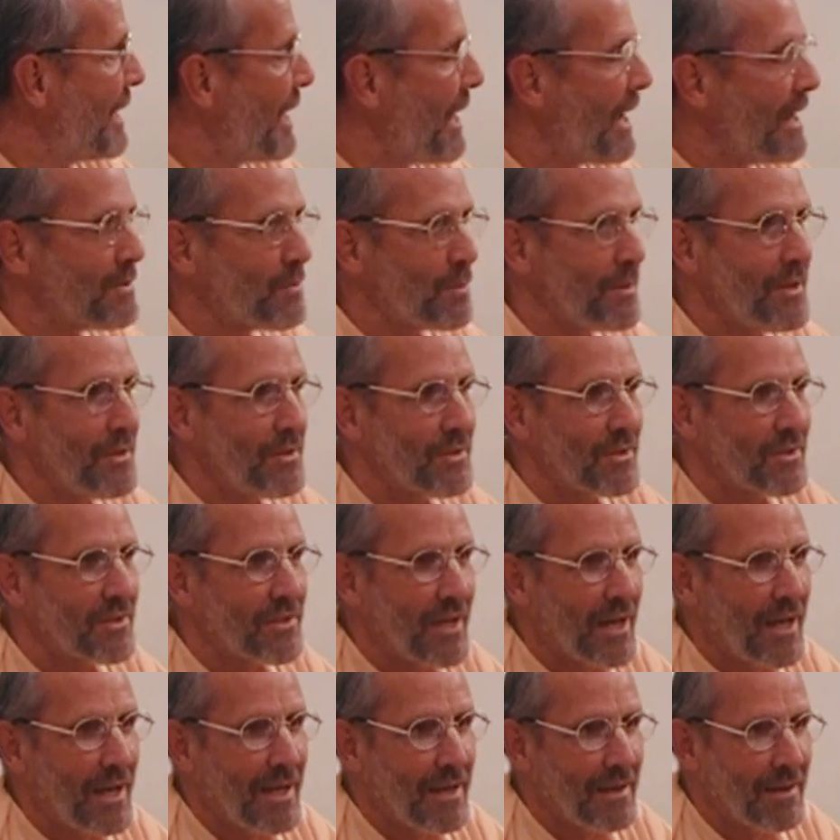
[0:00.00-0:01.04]
As we used to
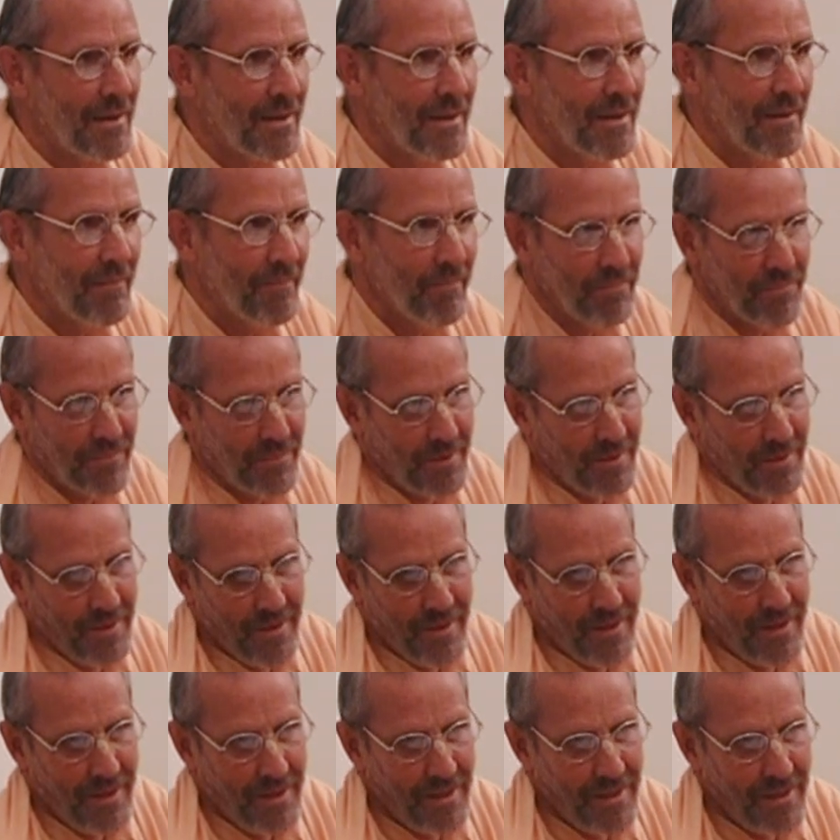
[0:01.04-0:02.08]
say,
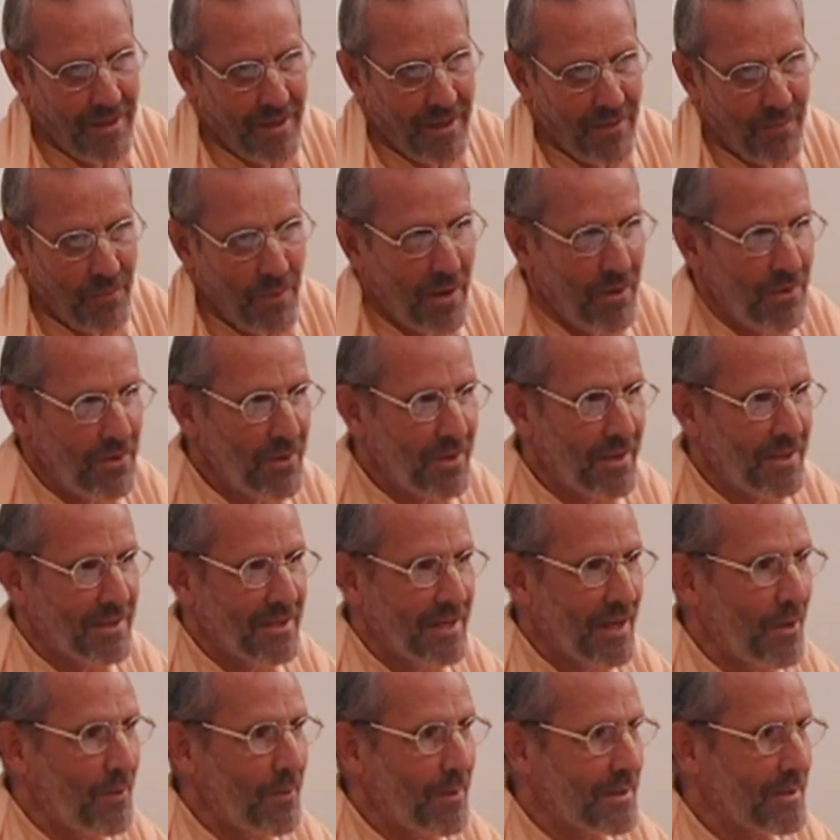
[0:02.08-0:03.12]
well, you can
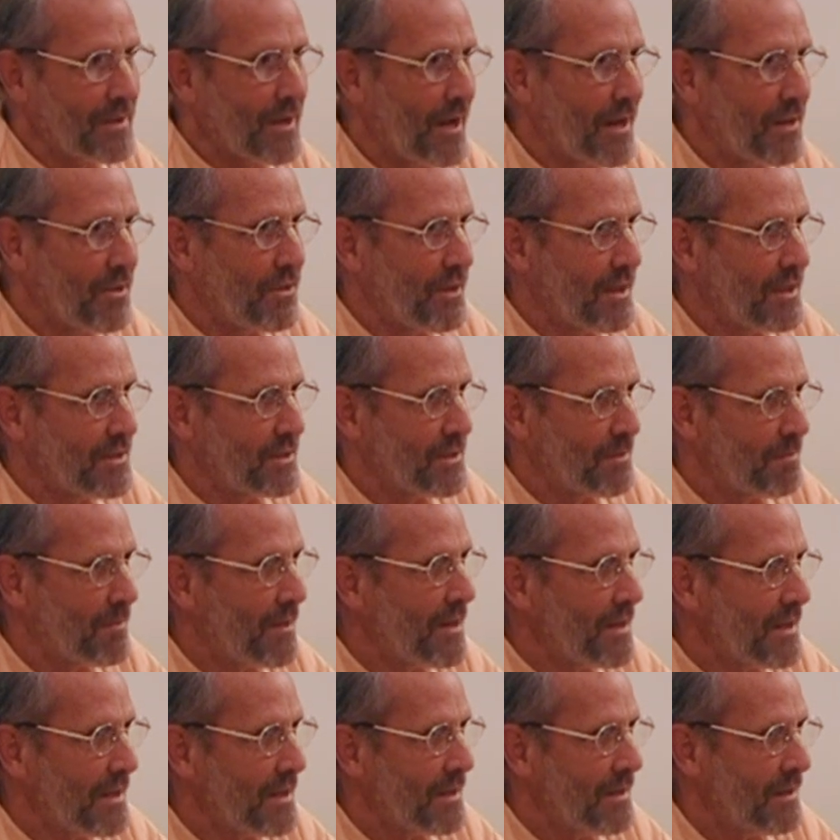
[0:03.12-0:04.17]
tell what God thinks of
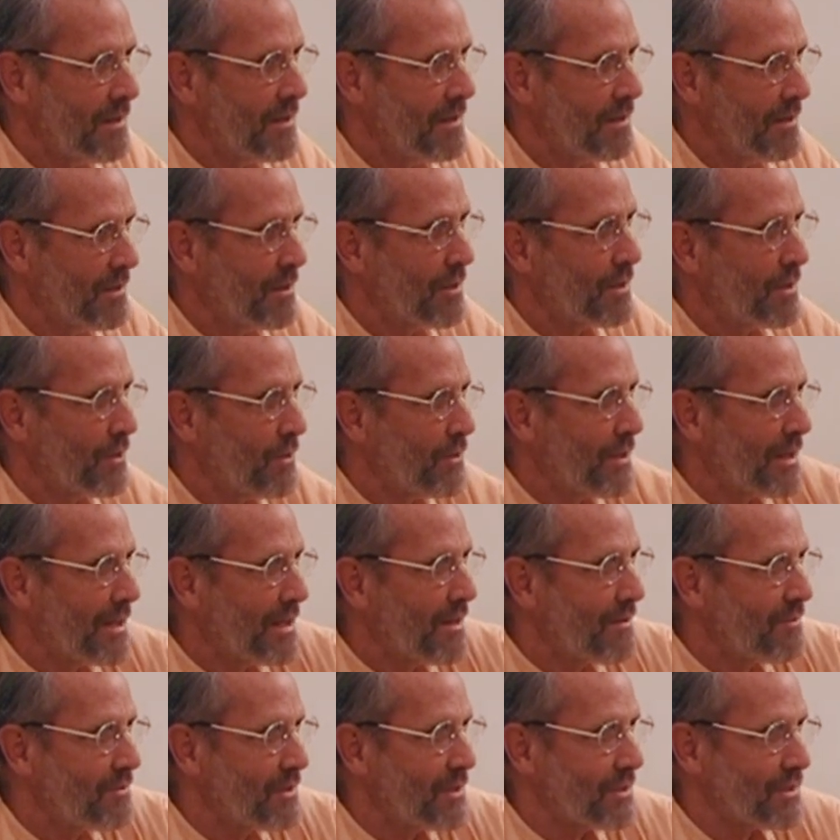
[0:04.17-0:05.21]
money. Look who he
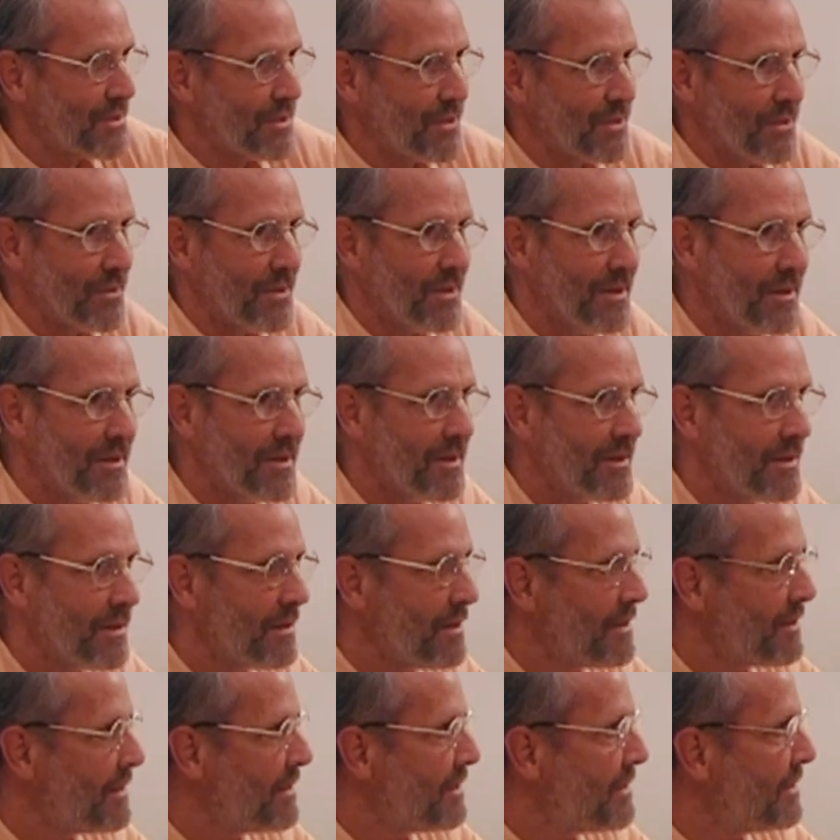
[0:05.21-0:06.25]
gives it to.
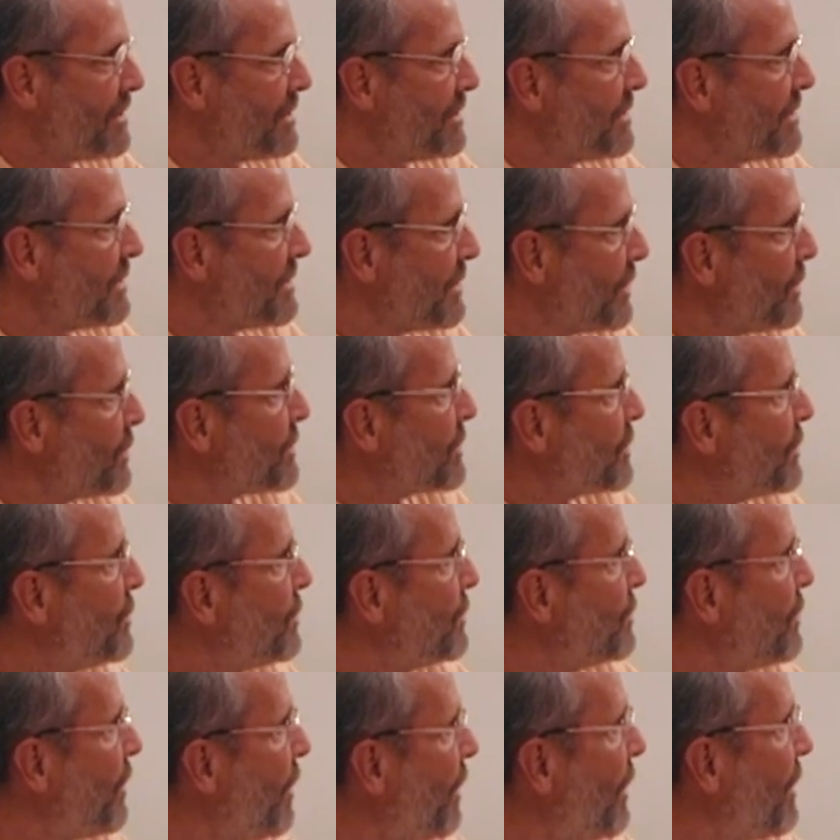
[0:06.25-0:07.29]
Look
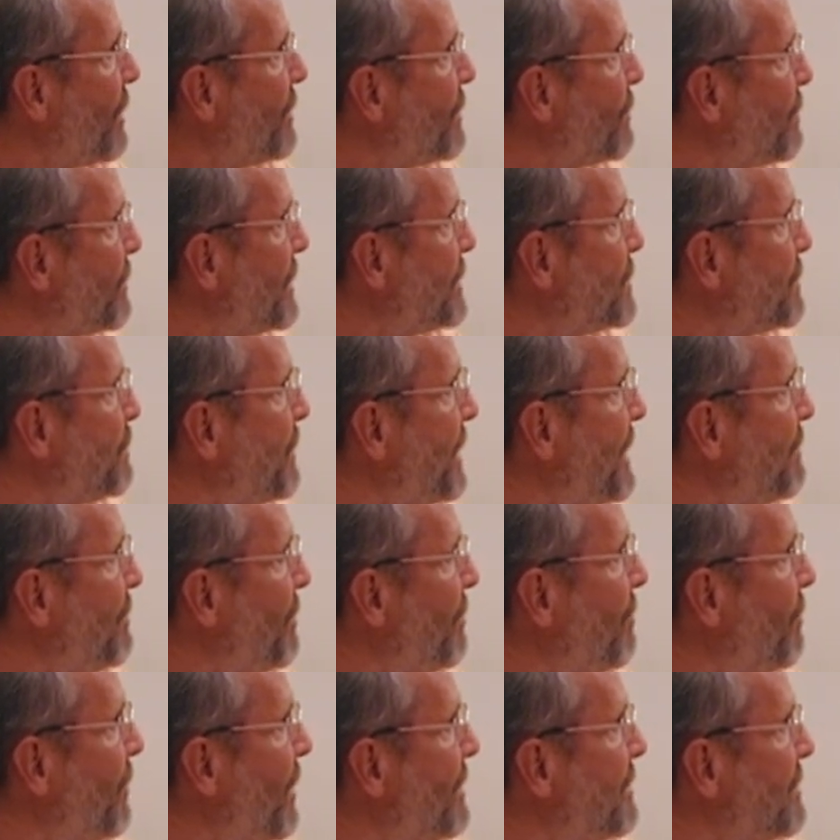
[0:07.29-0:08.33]
who are the rich
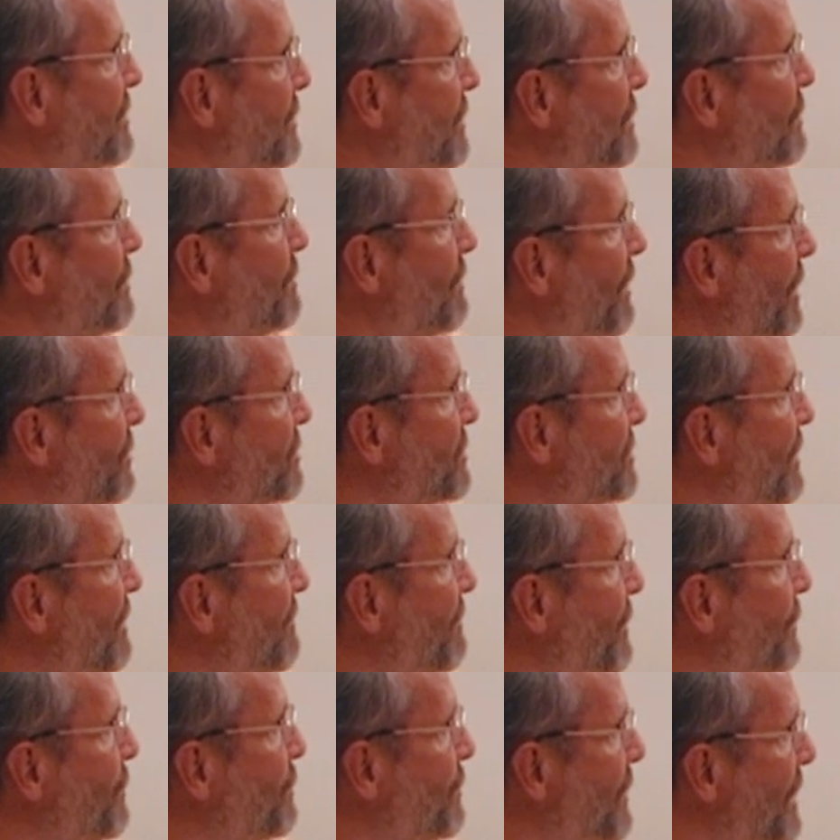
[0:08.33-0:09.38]
people. What do most
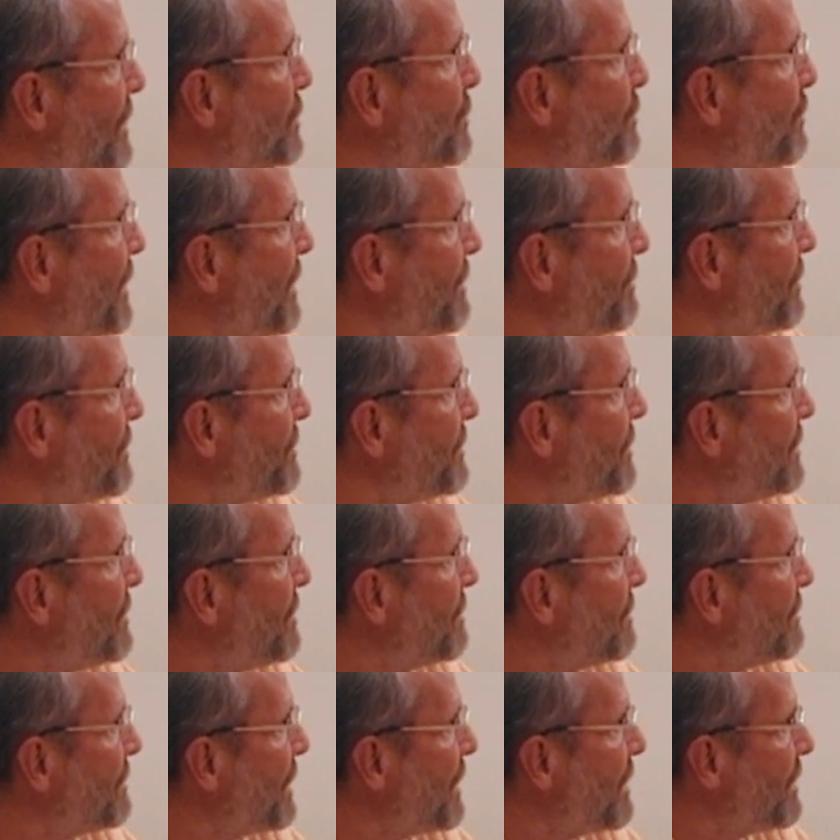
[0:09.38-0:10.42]
of the rich people
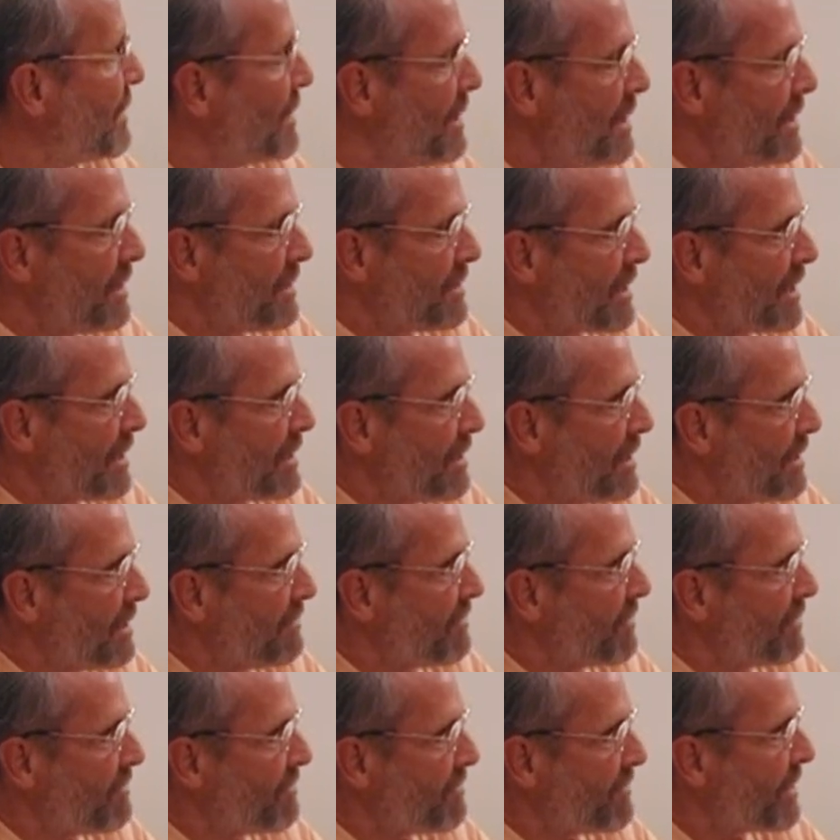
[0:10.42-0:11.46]
do? They
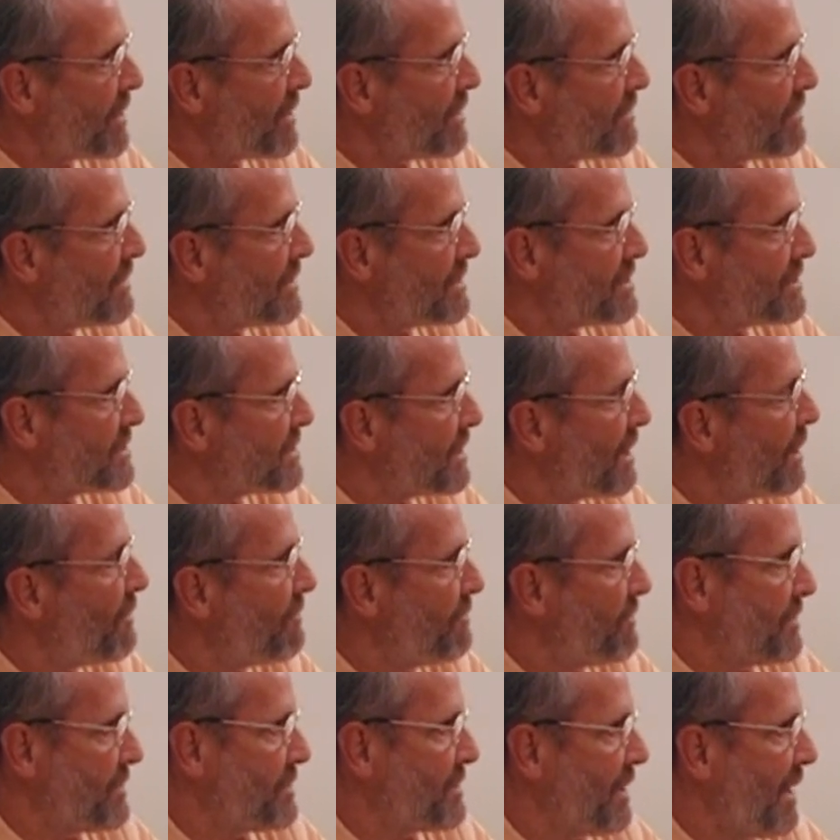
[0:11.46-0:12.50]
live a very
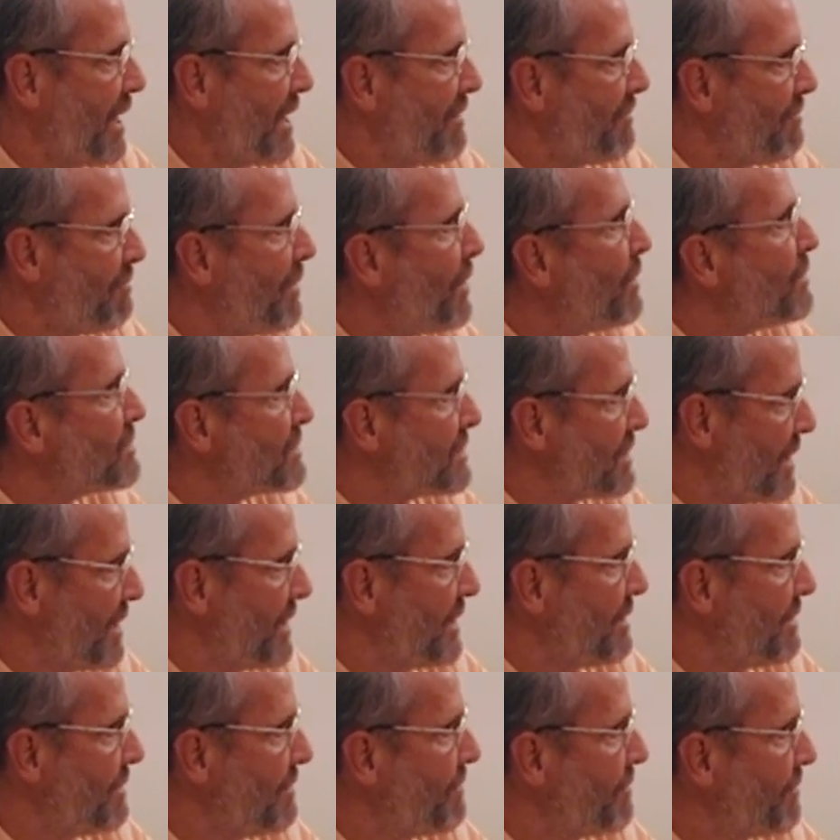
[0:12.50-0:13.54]
selfish life,
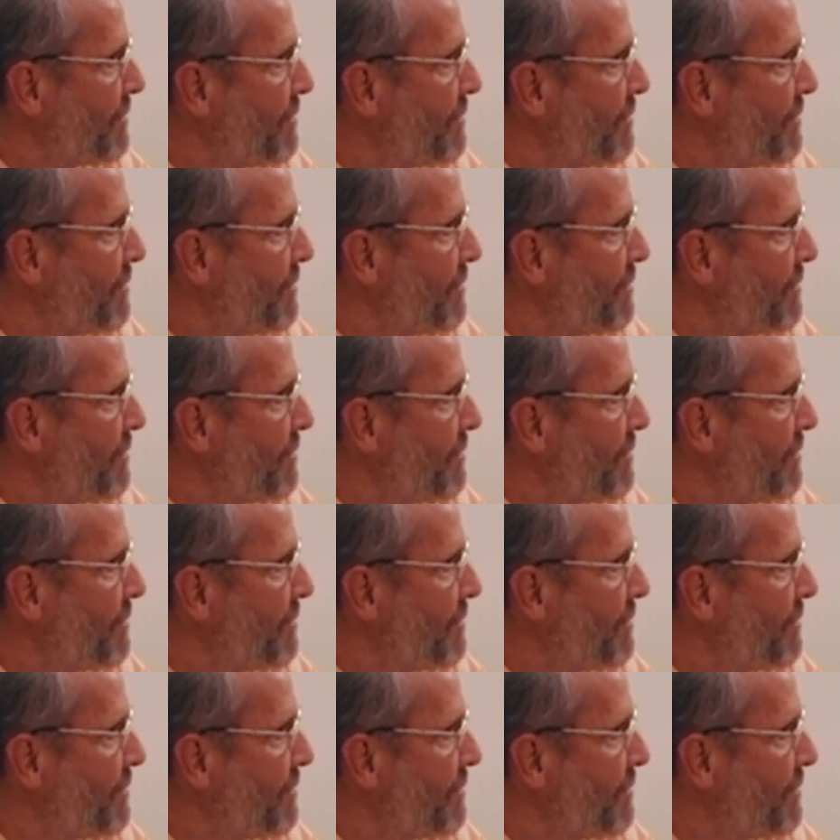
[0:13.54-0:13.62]
mostly.